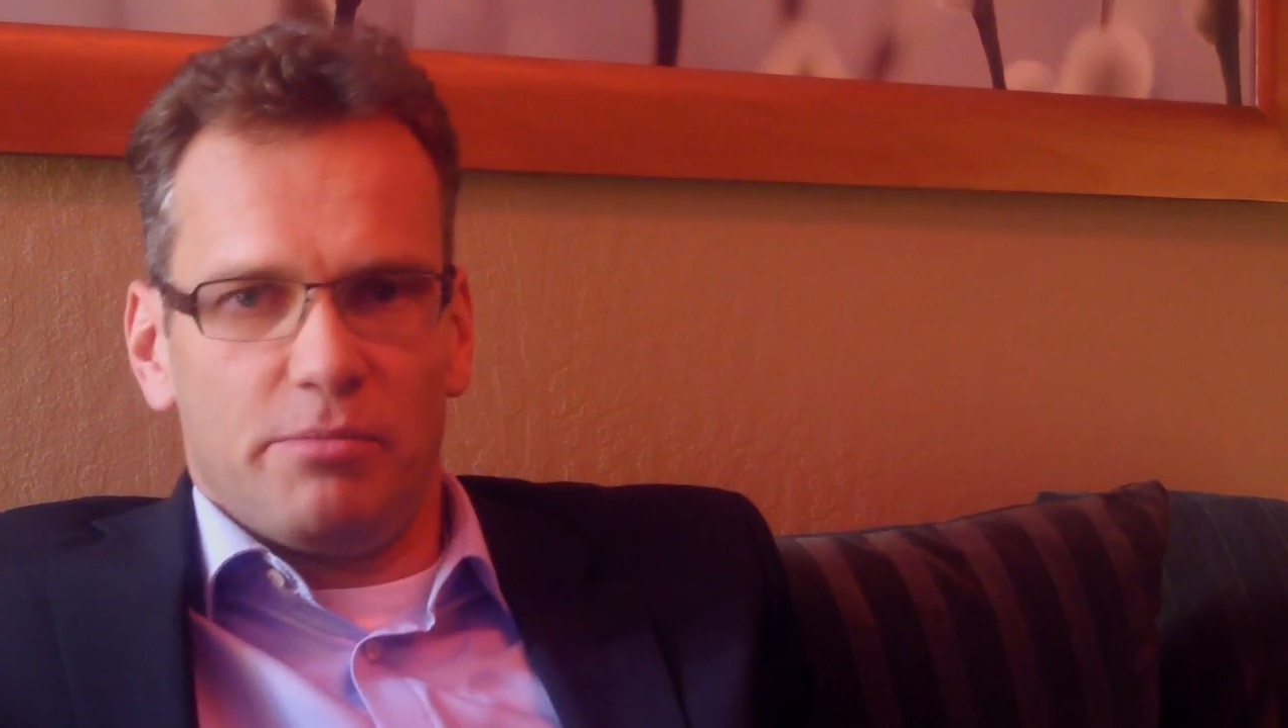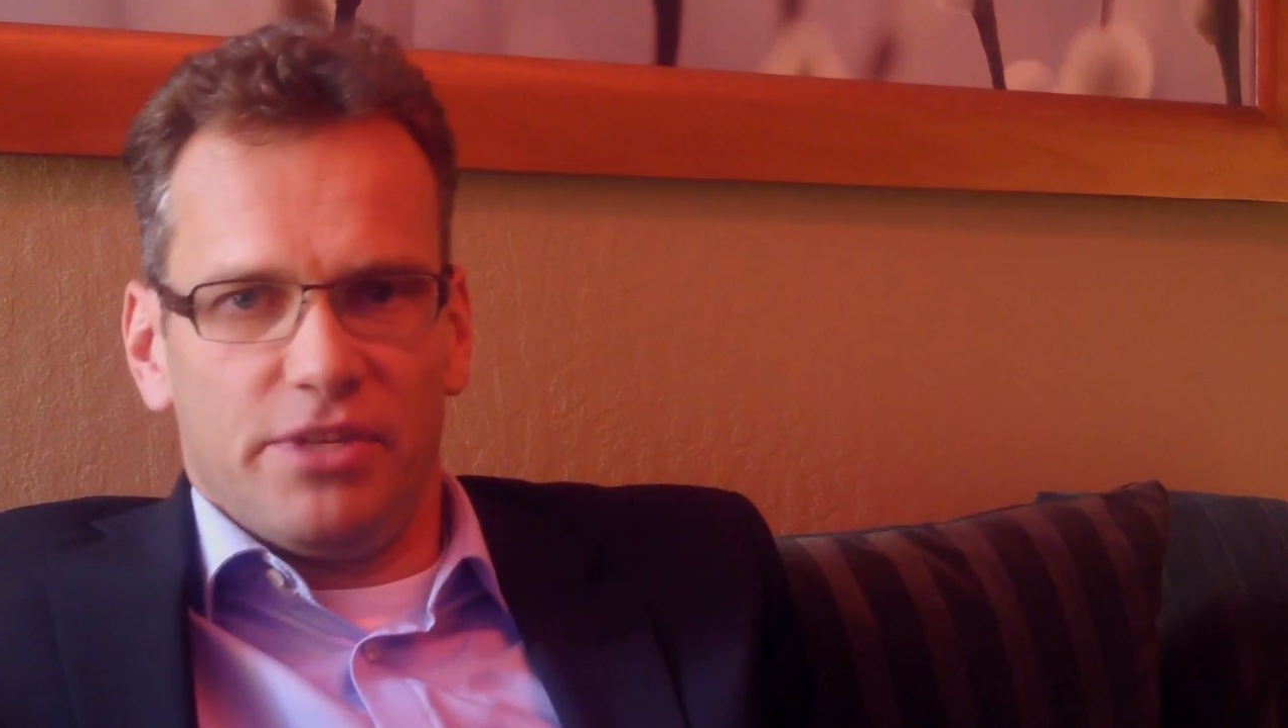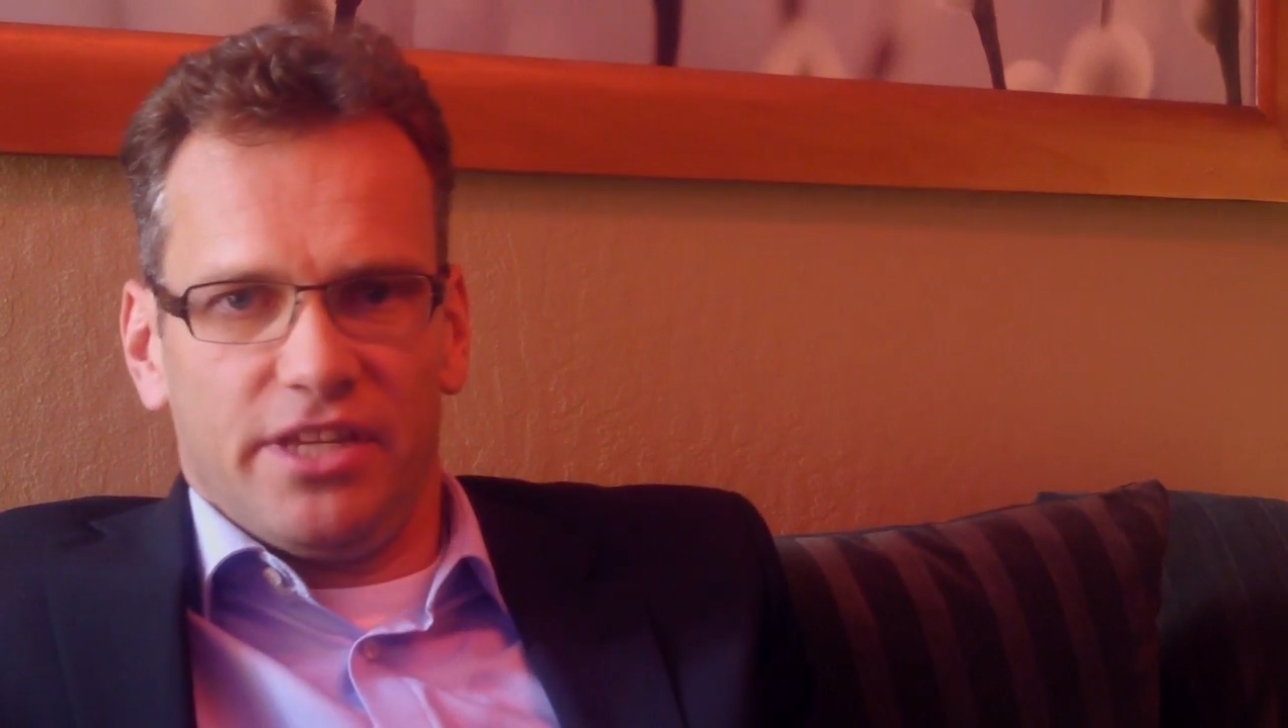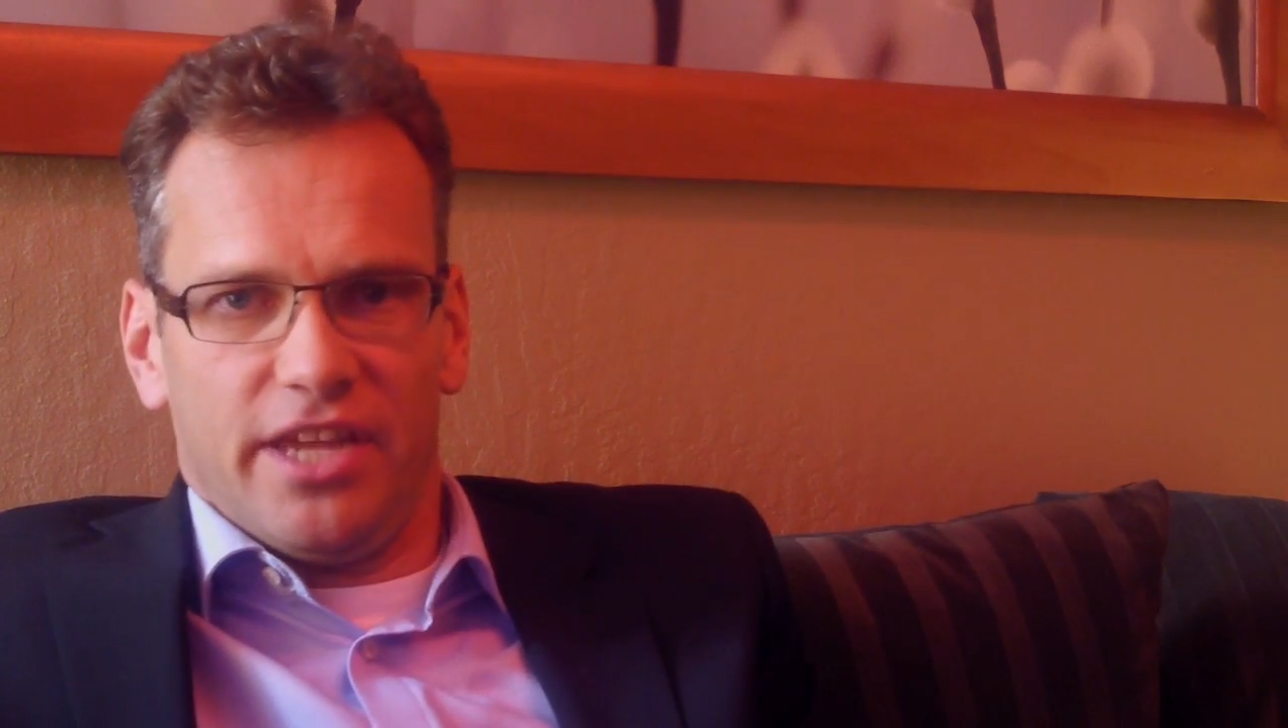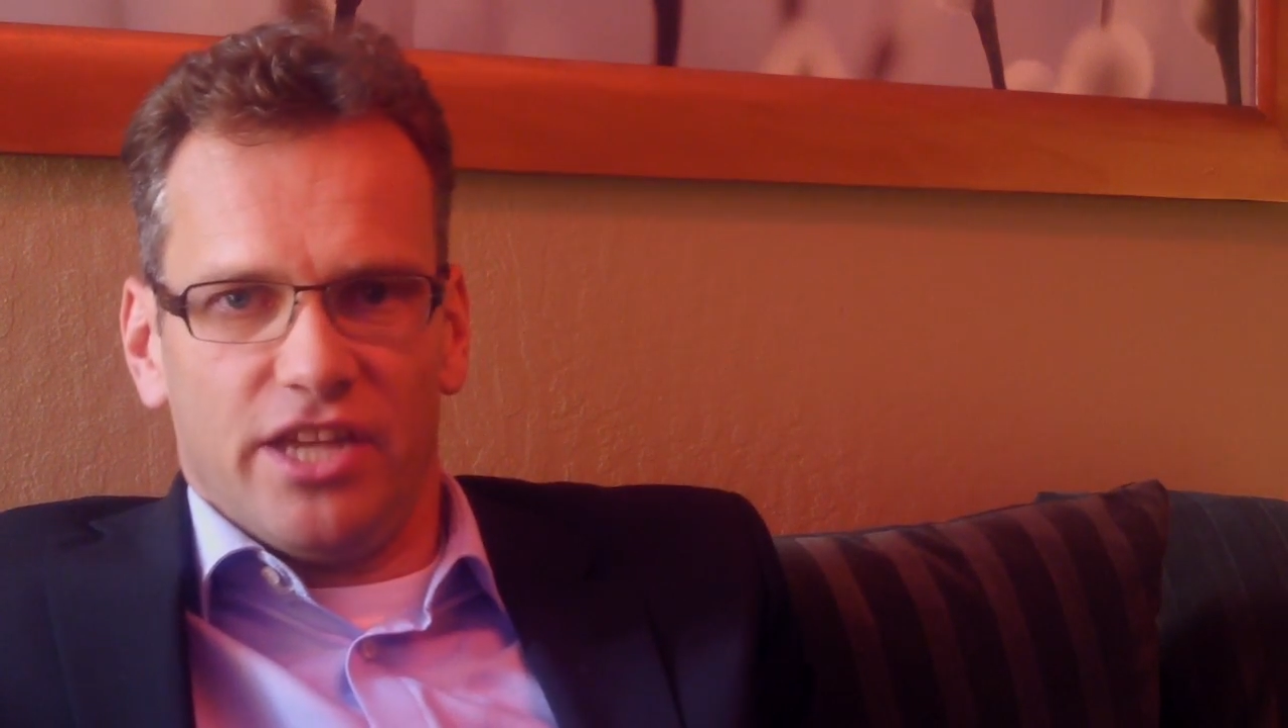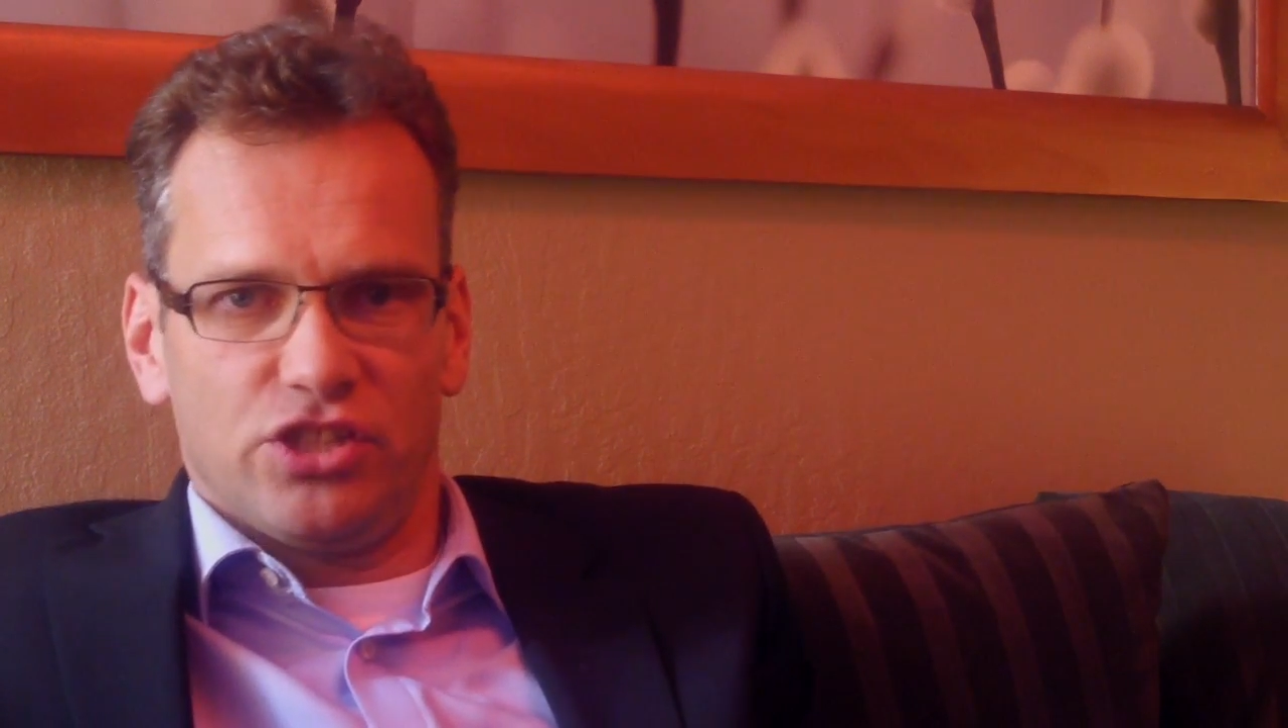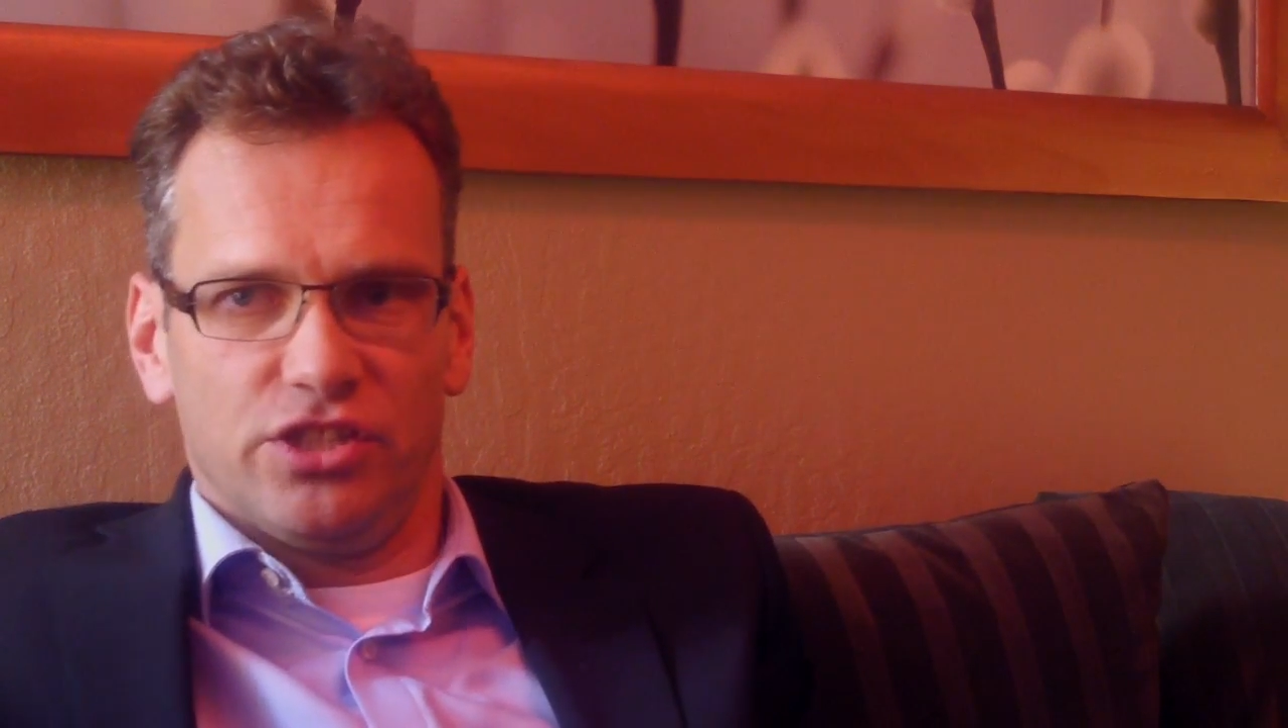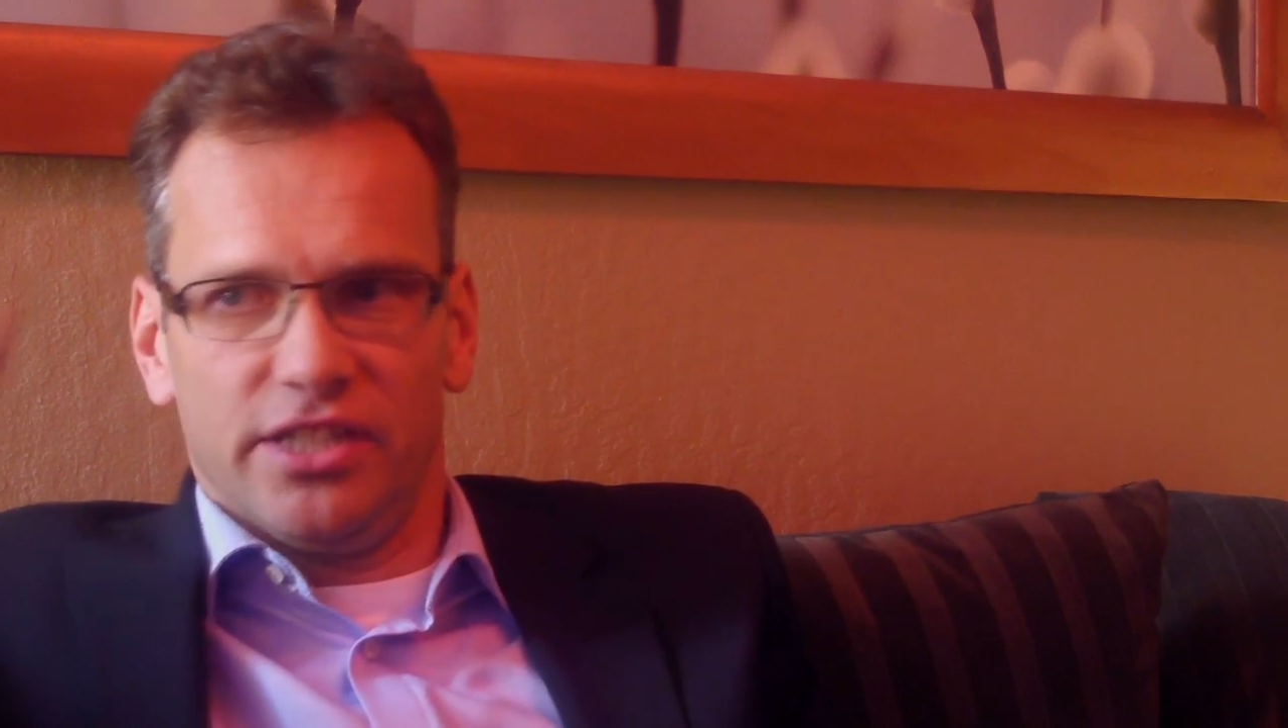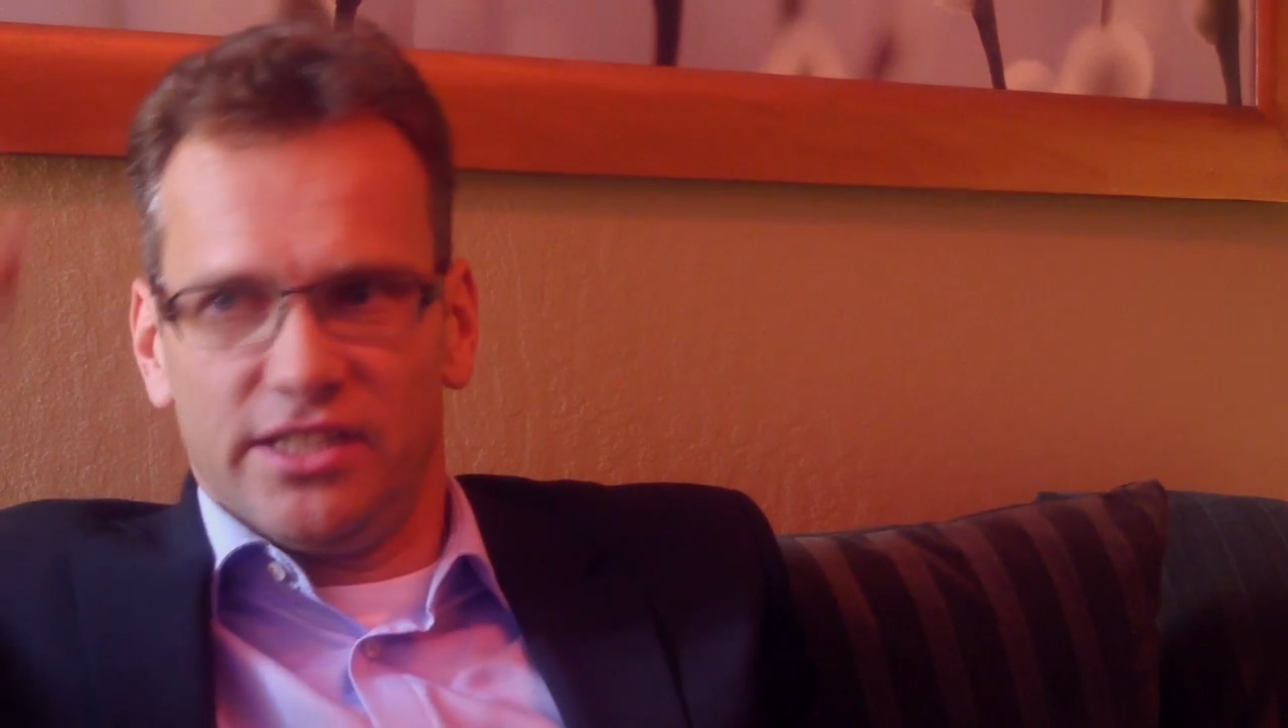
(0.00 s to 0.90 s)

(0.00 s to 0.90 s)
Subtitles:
application